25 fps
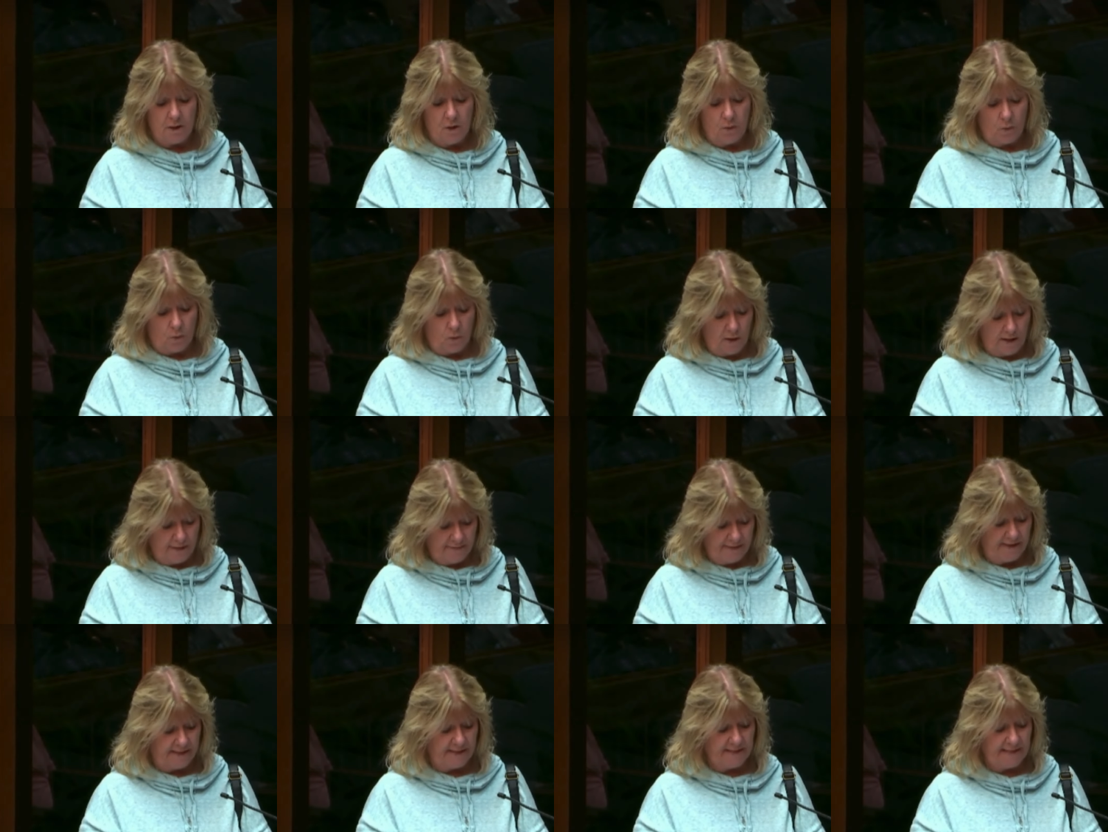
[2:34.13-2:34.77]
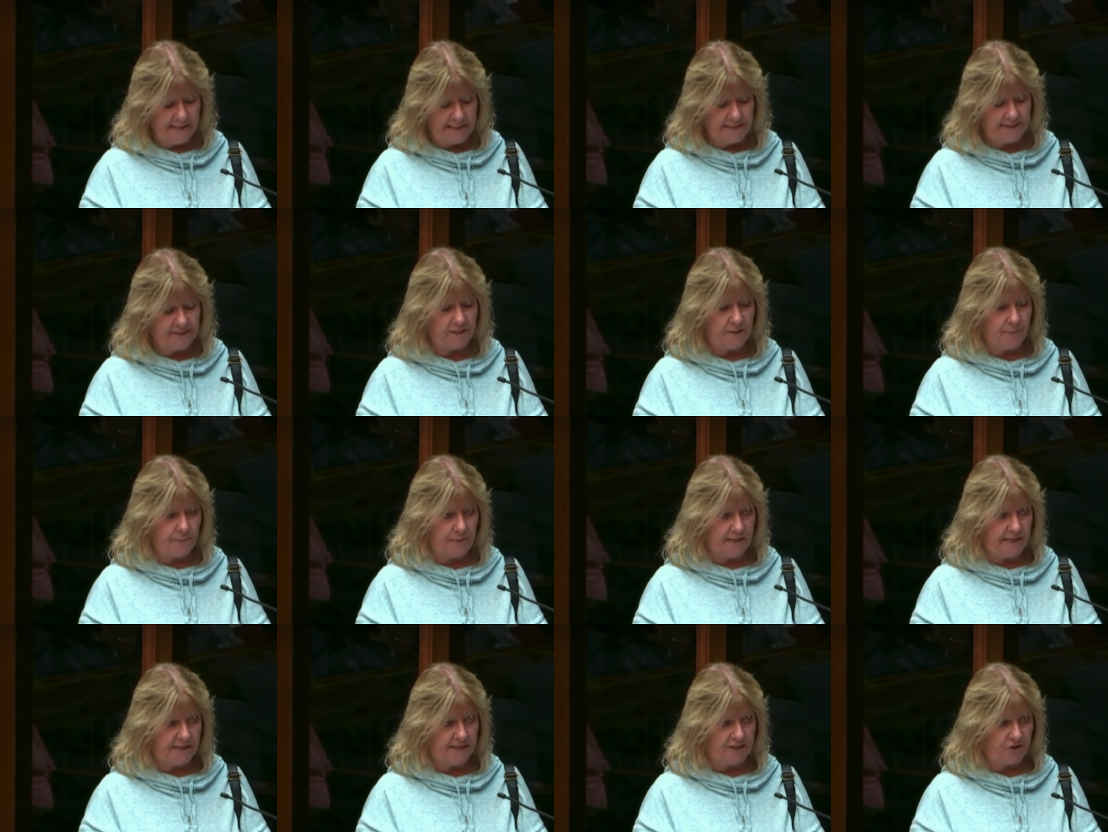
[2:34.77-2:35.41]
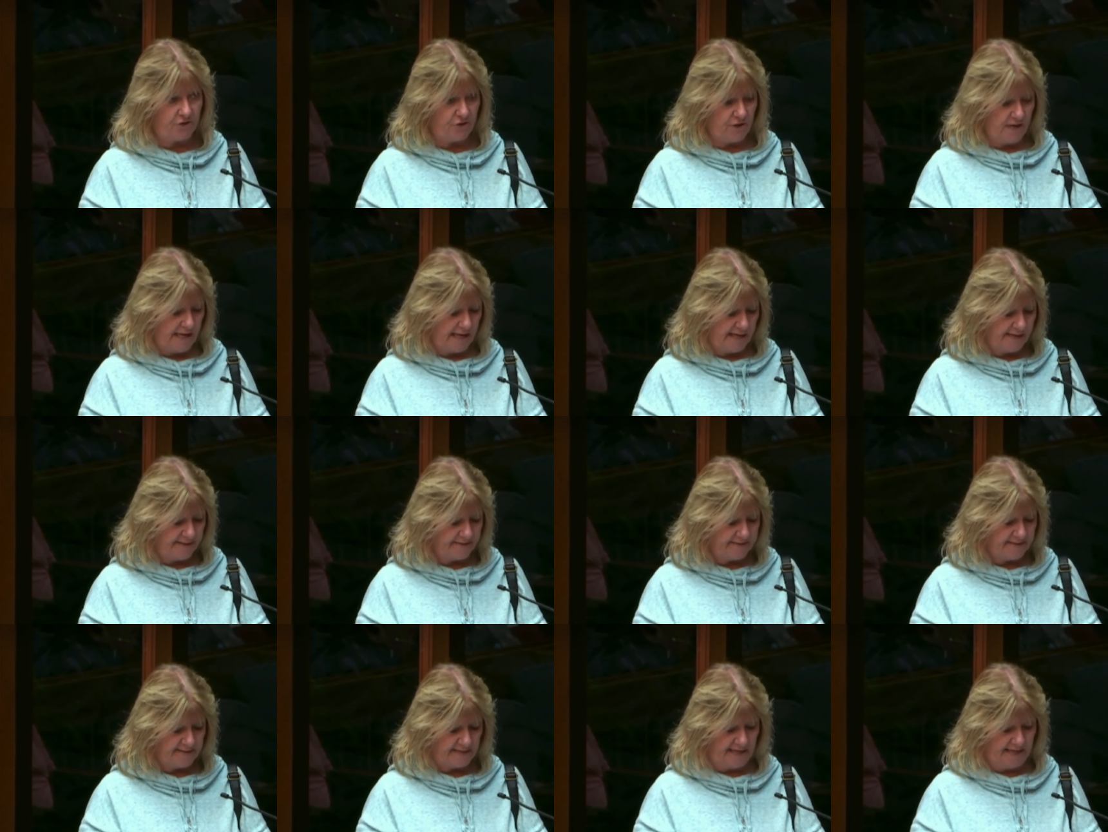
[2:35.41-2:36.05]
one that needs to be
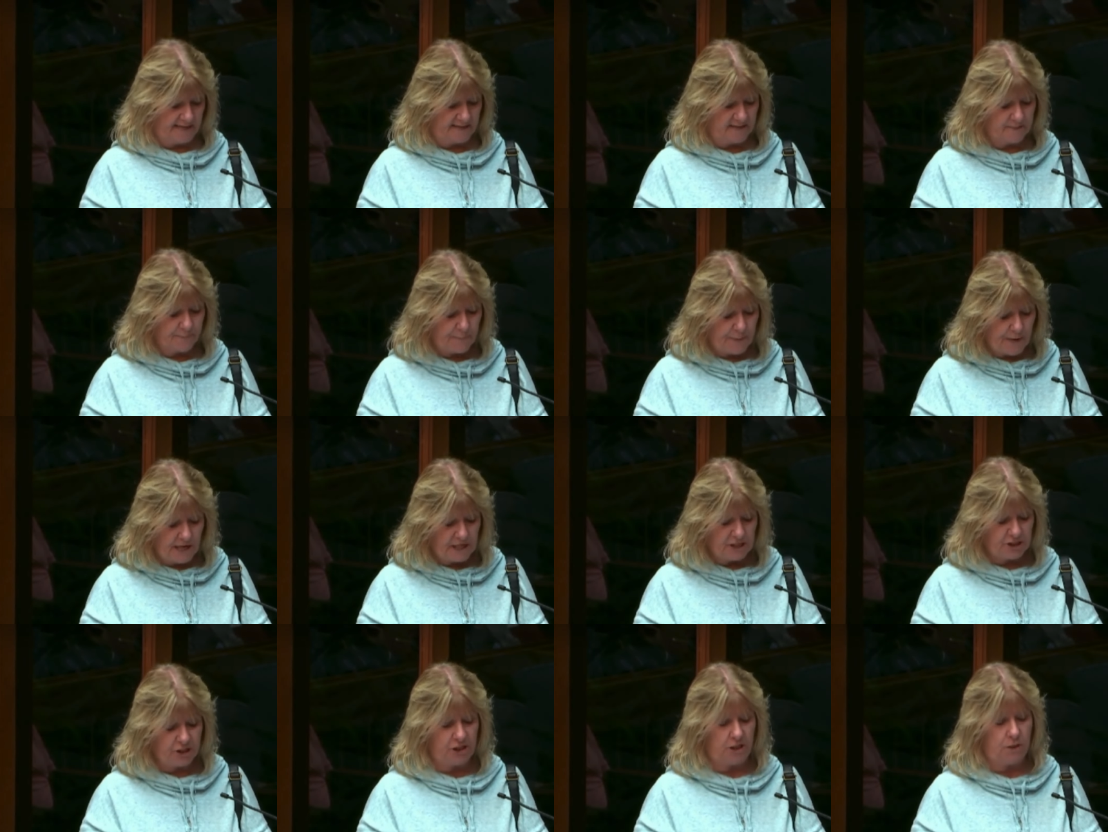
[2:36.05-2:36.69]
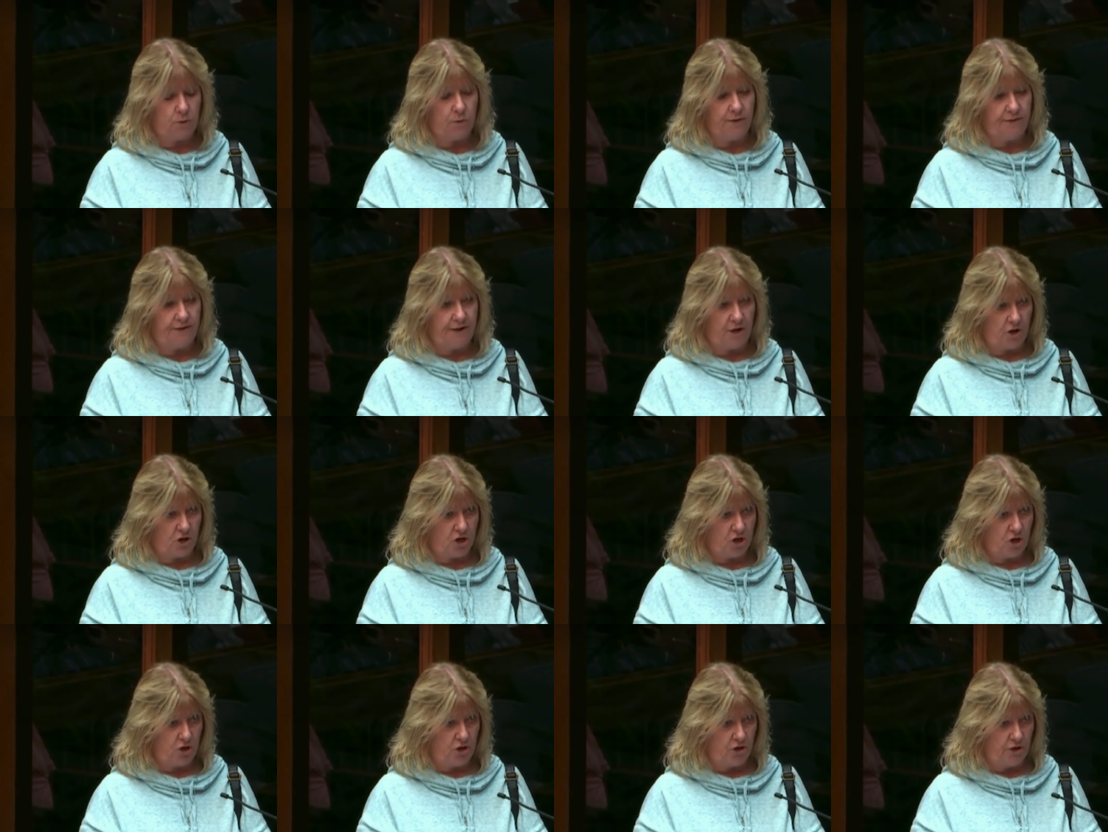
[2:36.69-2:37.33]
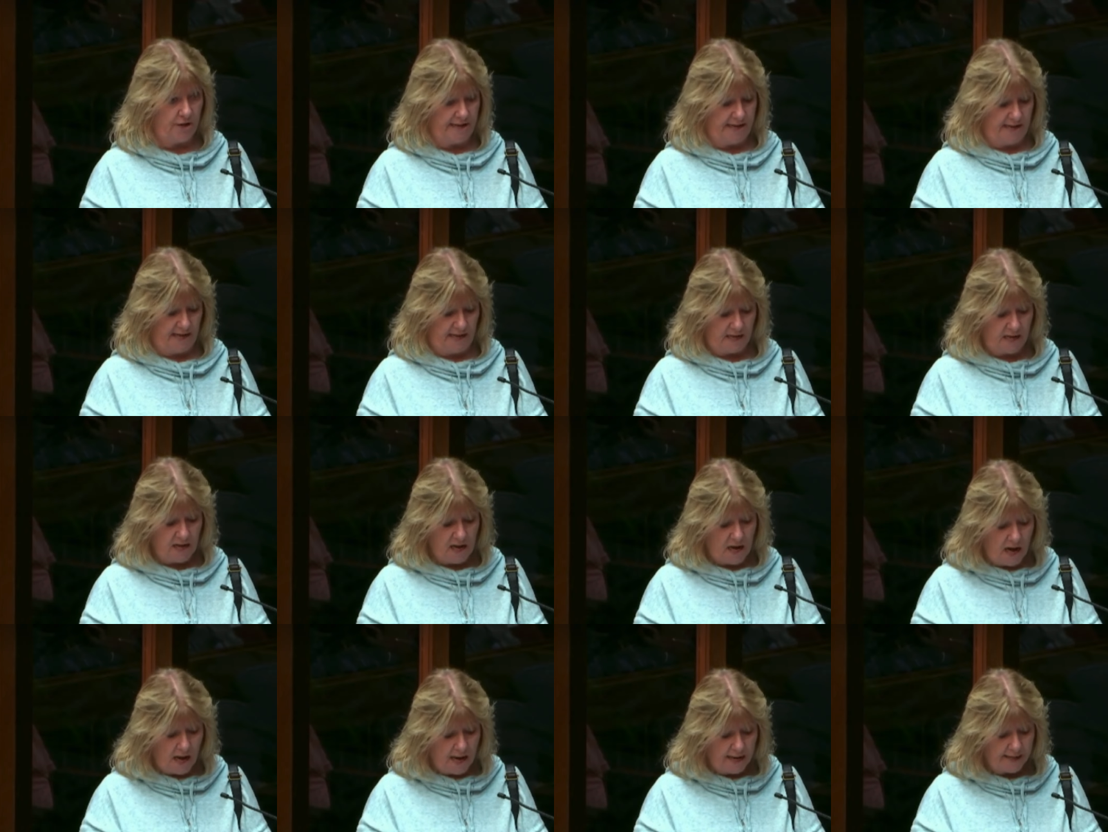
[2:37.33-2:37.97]
addressed, especially with our current
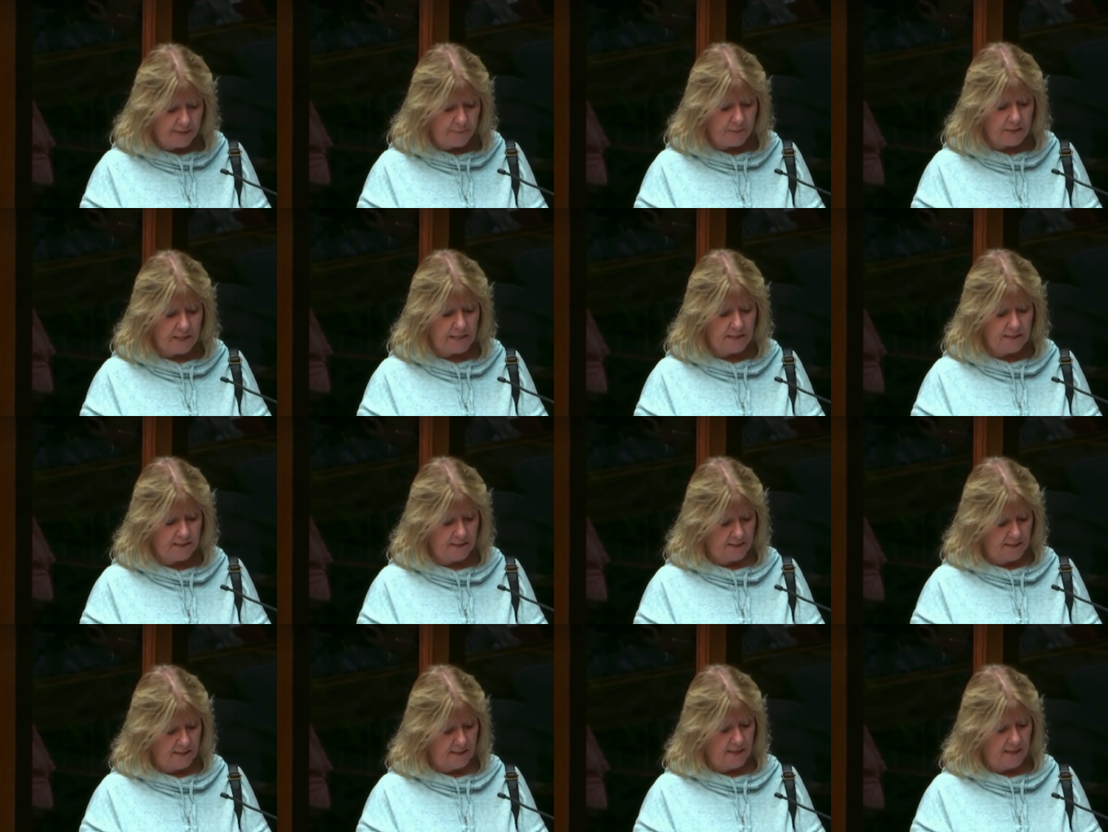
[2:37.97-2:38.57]
economy